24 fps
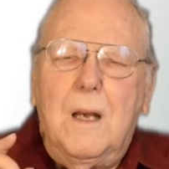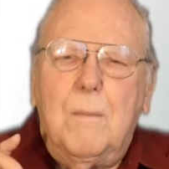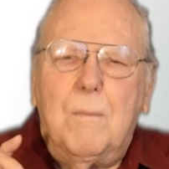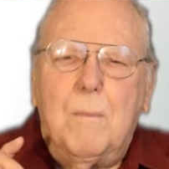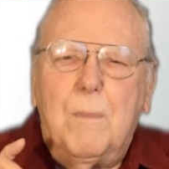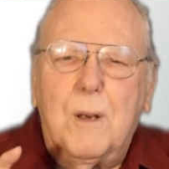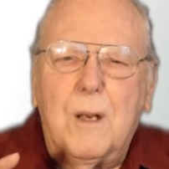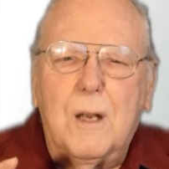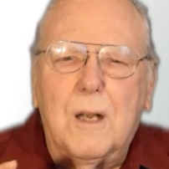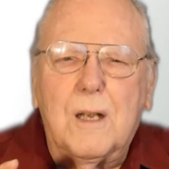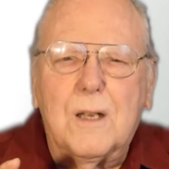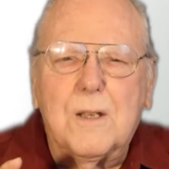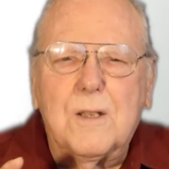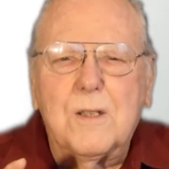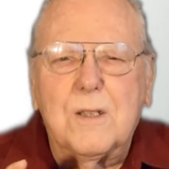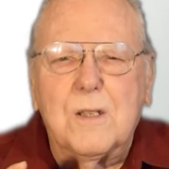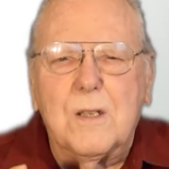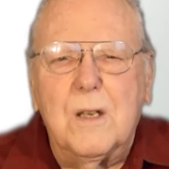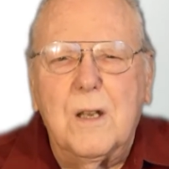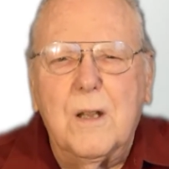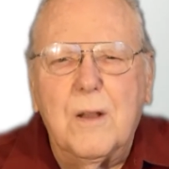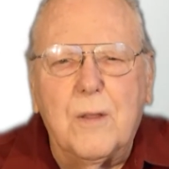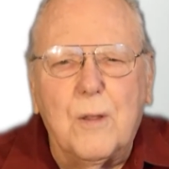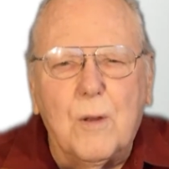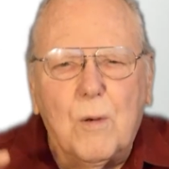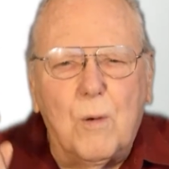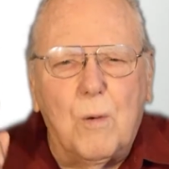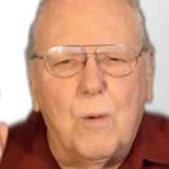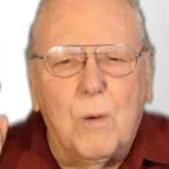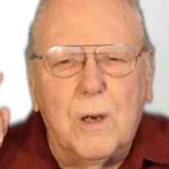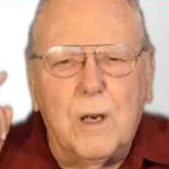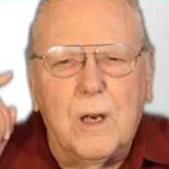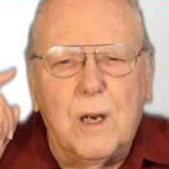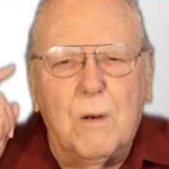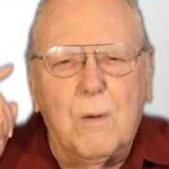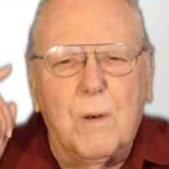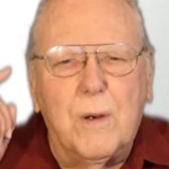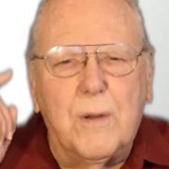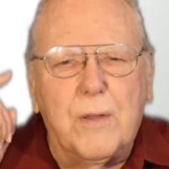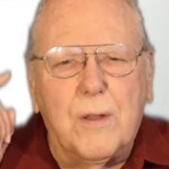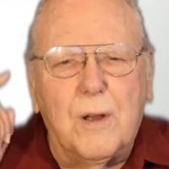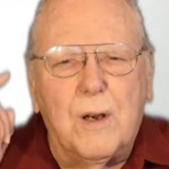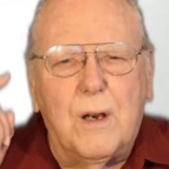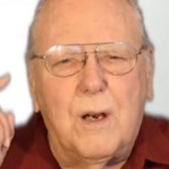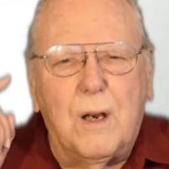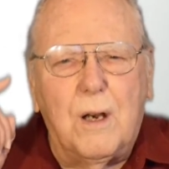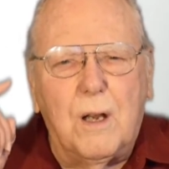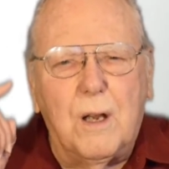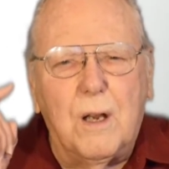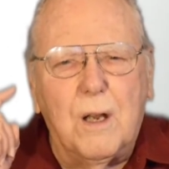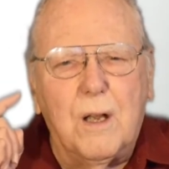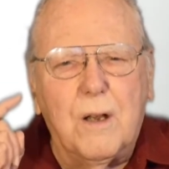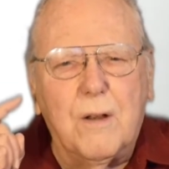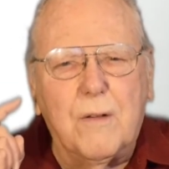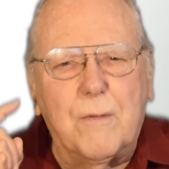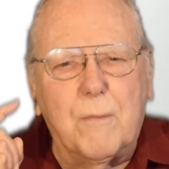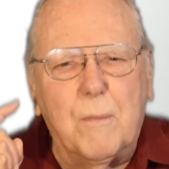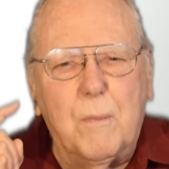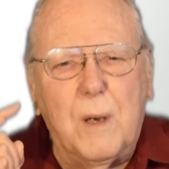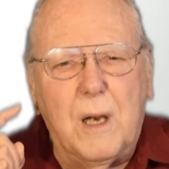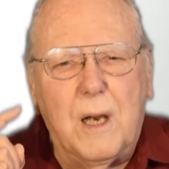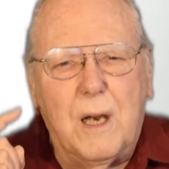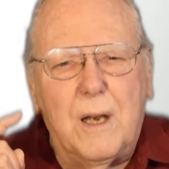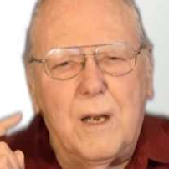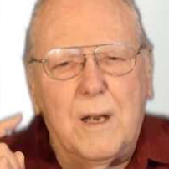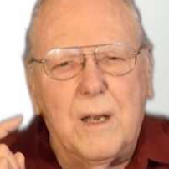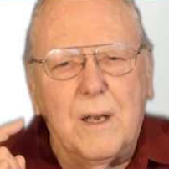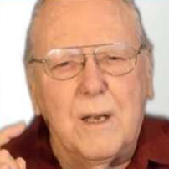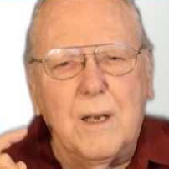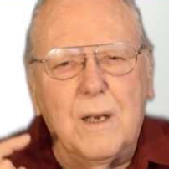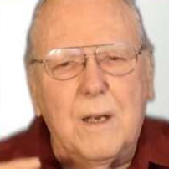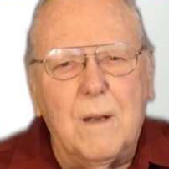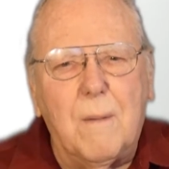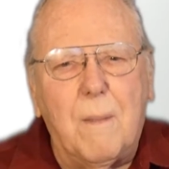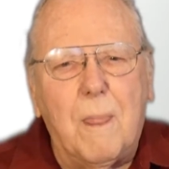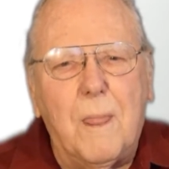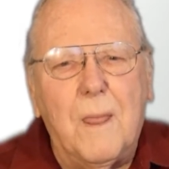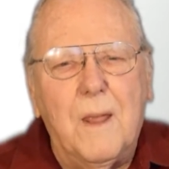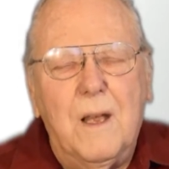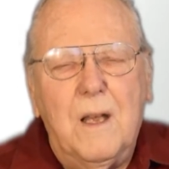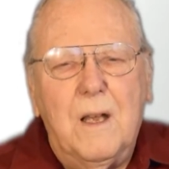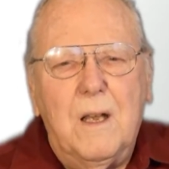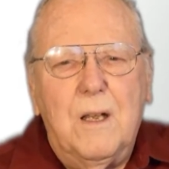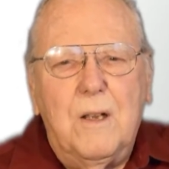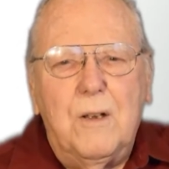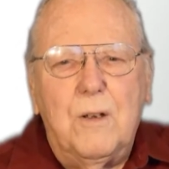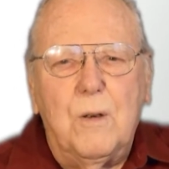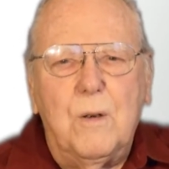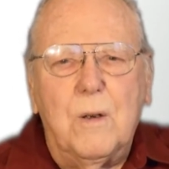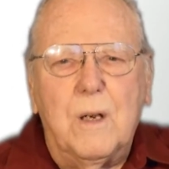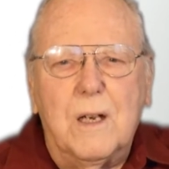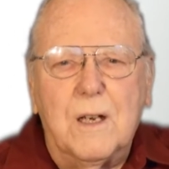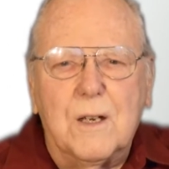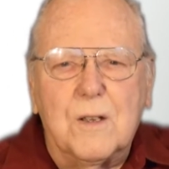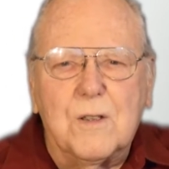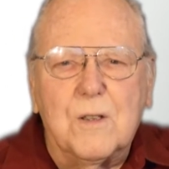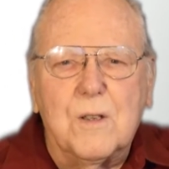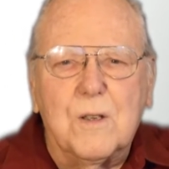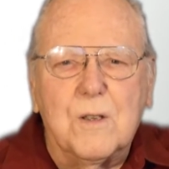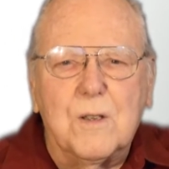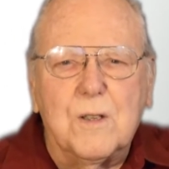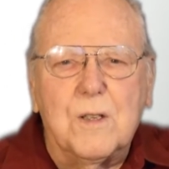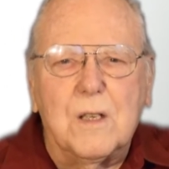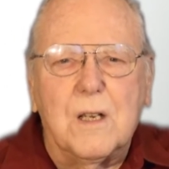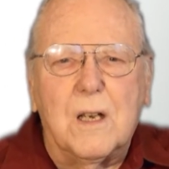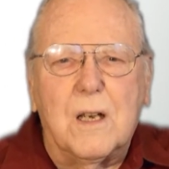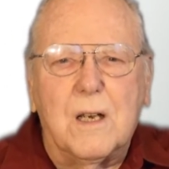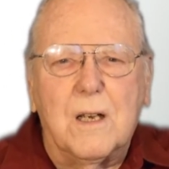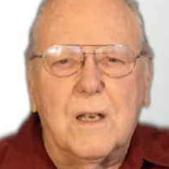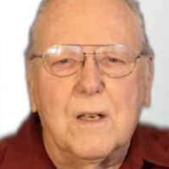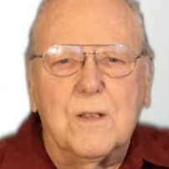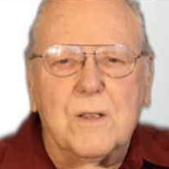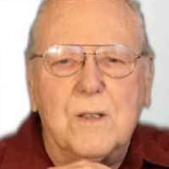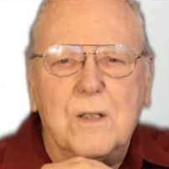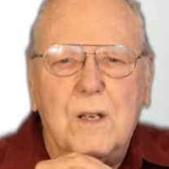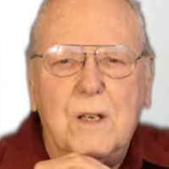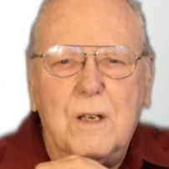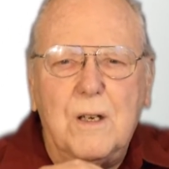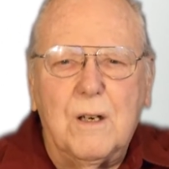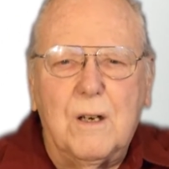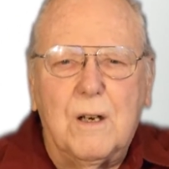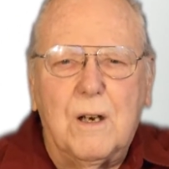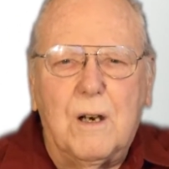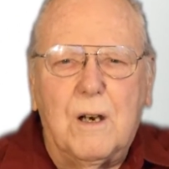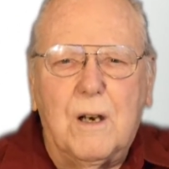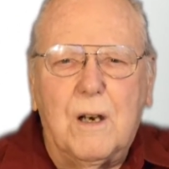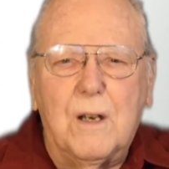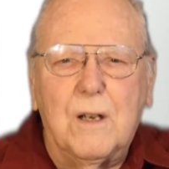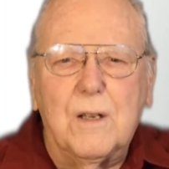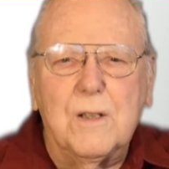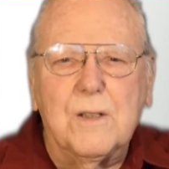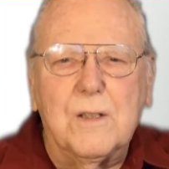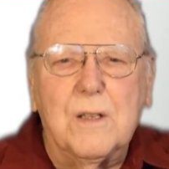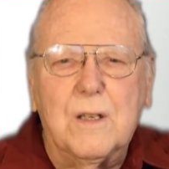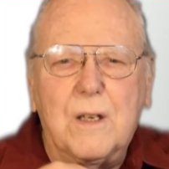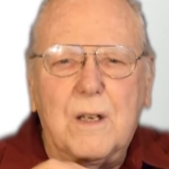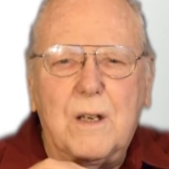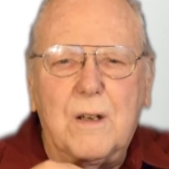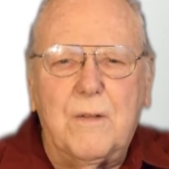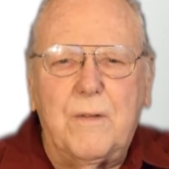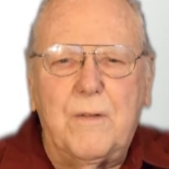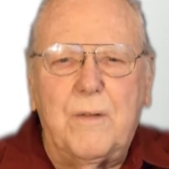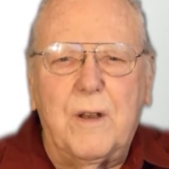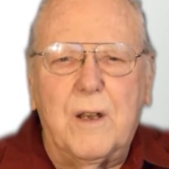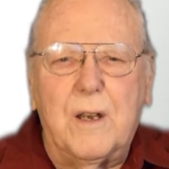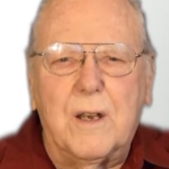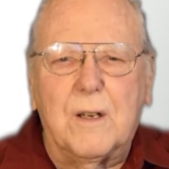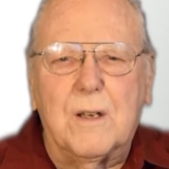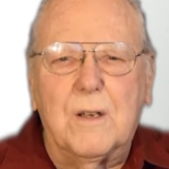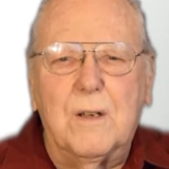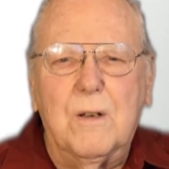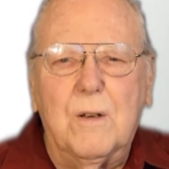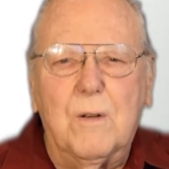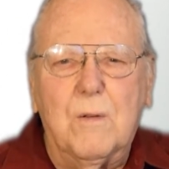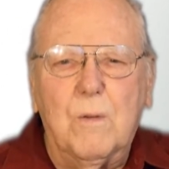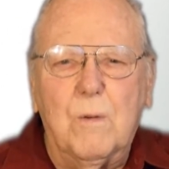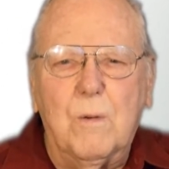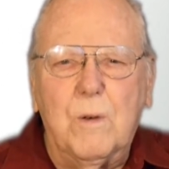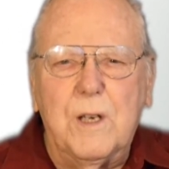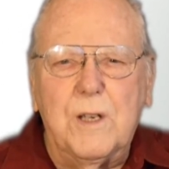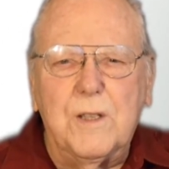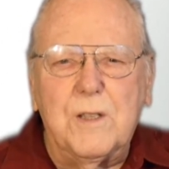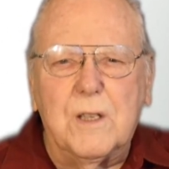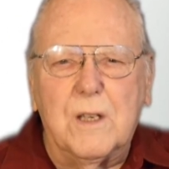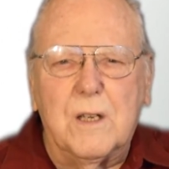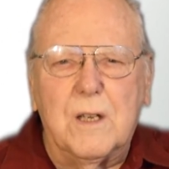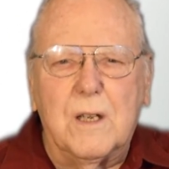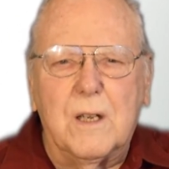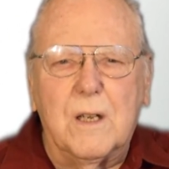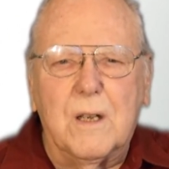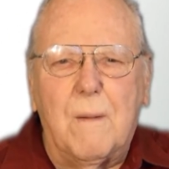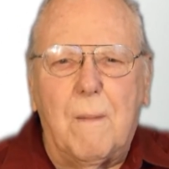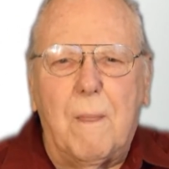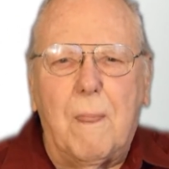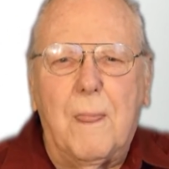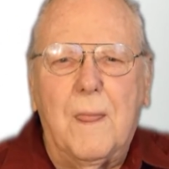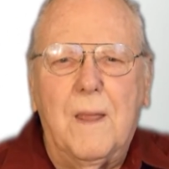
plus the wherewithal of mind to exercise cause-effect reasoning